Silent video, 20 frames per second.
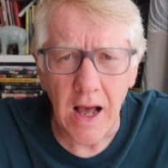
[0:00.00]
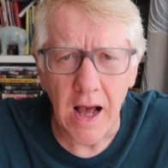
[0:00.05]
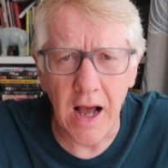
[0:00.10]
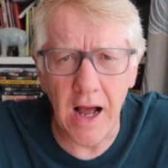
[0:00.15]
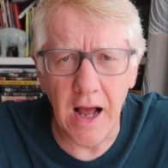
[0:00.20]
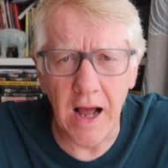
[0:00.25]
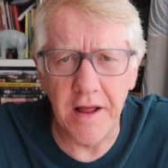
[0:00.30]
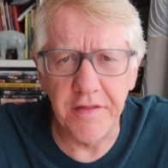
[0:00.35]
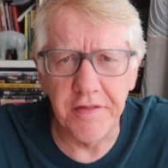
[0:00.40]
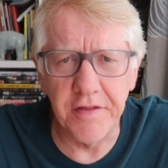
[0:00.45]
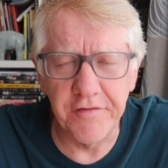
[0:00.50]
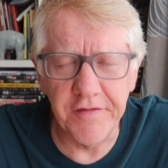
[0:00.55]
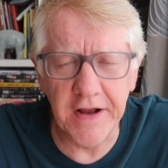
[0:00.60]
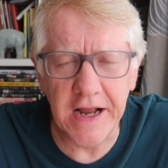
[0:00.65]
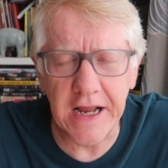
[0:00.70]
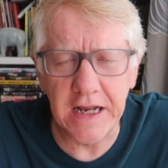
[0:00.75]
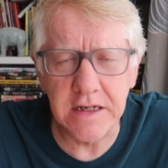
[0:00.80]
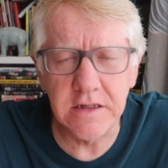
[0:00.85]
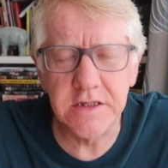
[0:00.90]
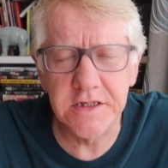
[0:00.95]
The
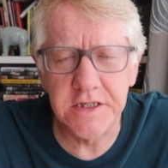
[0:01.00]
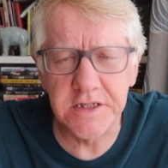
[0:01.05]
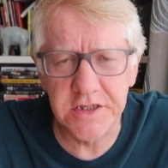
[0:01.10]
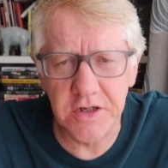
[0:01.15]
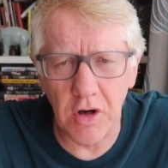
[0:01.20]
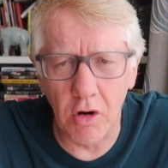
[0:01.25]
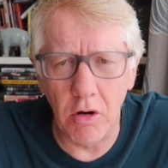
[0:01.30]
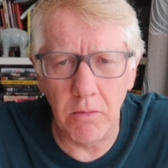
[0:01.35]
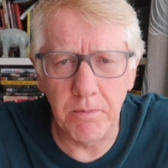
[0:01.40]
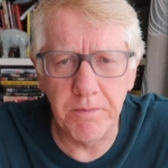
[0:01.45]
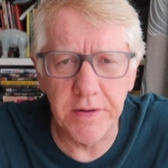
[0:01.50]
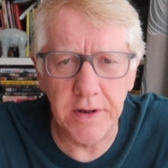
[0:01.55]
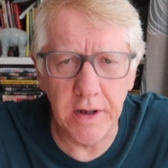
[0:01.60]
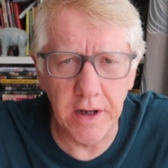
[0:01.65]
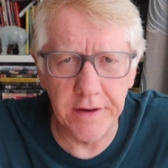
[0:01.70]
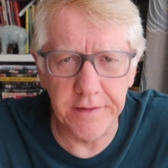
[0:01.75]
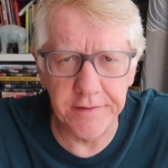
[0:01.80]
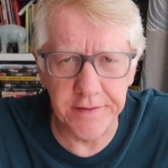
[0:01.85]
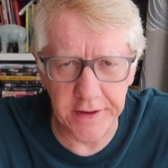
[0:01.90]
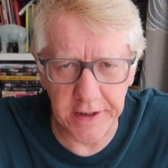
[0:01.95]
vans stop
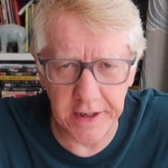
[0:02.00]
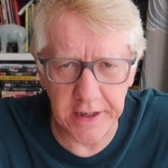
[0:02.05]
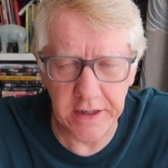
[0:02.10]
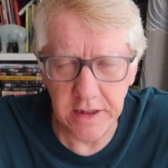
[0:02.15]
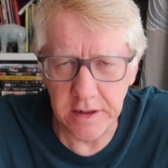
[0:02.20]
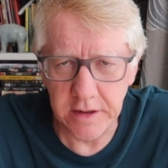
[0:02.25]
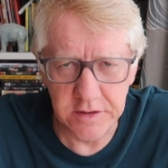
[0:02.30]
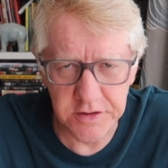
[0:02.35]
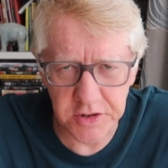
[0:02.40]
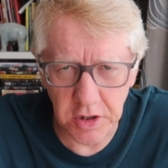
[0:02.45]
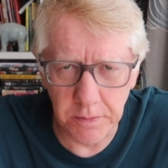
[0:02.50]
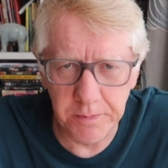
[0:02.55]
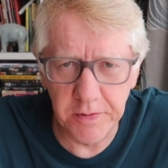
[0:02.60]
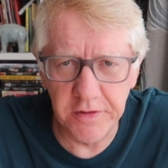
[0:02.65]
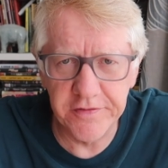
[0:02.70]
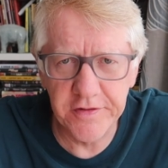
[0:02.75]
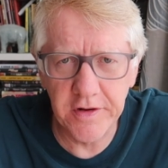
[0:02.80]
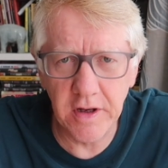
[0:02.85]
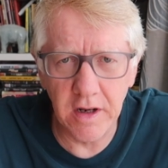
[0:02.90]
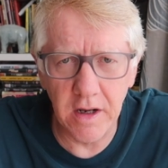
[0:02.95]
at the top
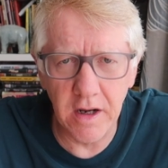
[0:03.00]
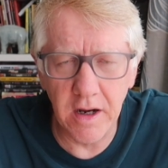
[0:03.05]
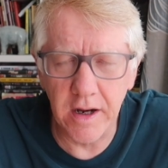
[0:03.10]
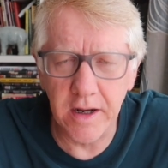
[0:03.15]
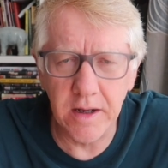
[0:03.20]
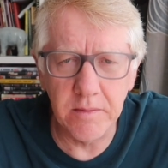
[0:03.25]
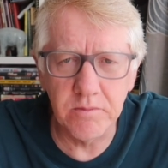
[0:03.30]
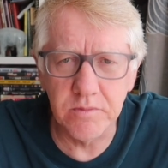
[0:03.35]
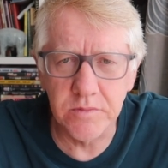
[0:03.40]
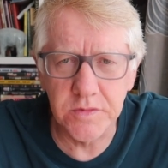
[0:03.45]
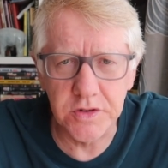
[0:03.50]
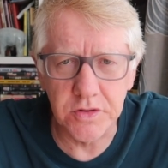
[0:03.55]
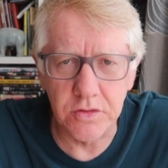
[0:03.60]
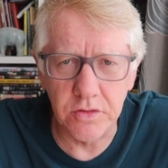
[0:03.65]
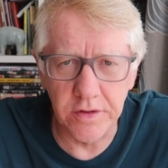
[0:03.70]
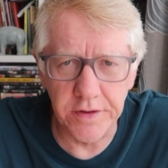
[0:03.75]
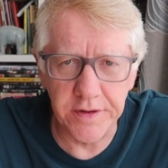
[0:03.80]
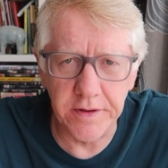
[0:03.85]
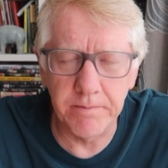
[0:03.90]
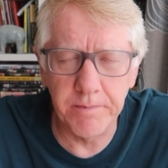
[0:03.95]
of climbs
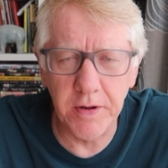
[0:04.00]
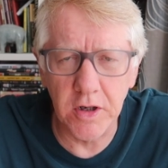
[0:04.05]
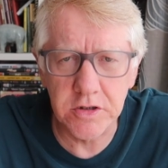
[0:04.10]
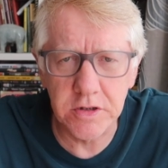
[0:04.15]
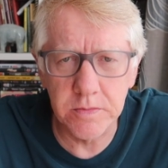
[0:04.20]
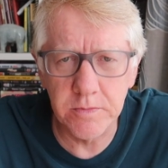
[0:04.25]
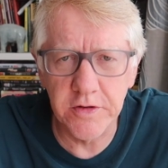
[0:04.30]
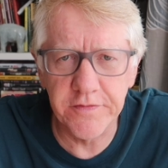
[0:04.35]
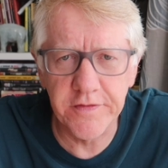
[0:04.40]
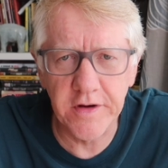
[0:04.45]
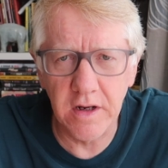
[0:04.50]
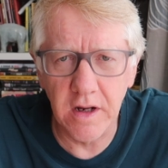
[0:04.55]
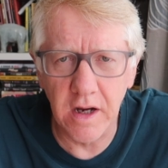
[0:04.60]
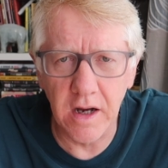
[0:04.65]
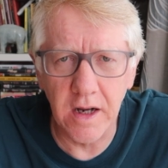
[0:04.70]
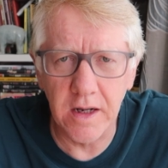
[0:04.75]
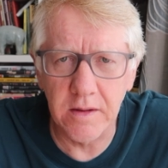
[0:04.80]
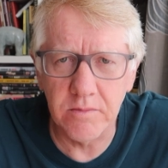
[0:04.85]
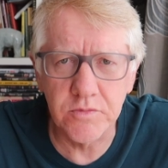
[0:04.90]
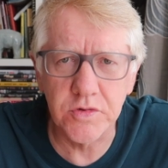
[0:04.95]
or at the bottom of
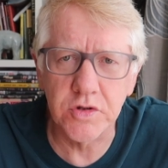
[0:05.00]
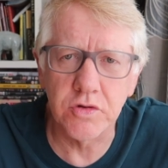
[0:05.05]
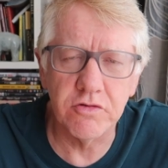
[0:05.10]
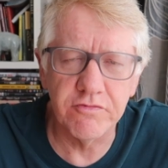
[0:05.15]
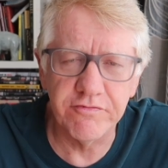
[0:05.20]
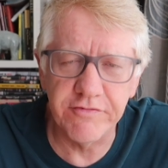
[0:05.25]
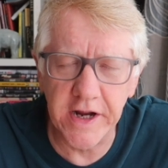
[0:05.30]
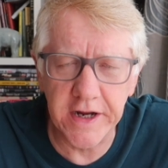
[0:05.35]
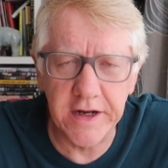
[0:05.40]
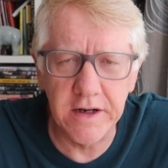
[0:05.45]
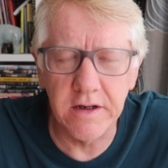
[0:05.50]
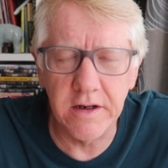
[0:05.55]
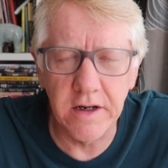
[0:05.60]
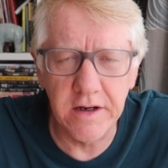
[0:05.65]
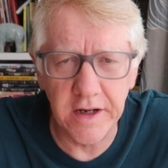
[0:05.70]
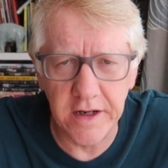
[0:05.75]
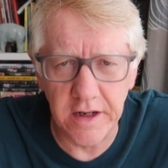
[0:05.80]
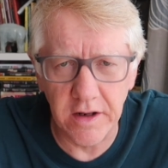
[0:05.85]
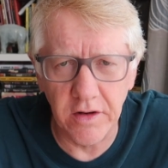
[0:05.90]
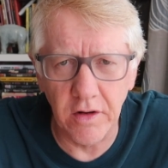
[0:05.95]
climbs or
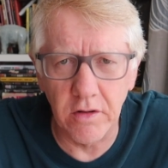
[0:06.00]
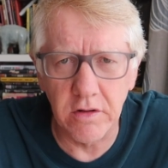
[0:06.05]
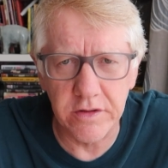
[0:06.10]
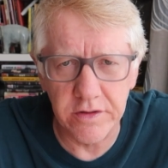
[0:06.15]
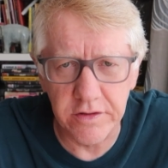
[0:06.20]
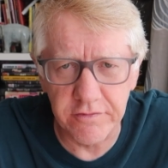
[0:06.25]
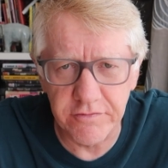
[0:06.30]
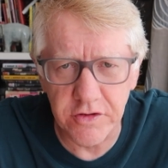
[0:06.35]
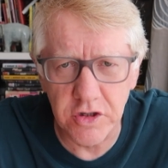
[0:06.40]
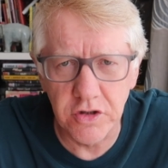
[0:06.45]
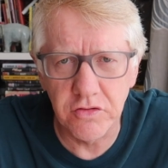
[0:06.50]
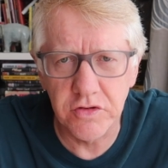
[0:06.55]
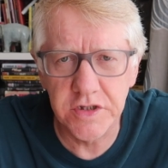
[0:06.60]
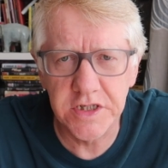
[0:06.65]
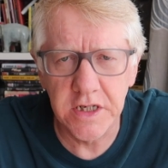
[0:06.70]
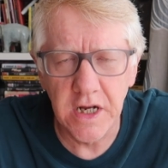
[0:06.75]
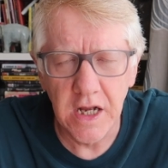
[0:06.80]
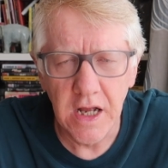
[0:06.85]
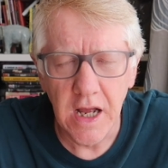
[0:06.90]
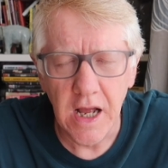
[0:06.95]
regularly along the
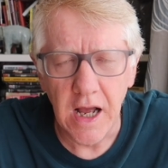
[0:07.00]
route.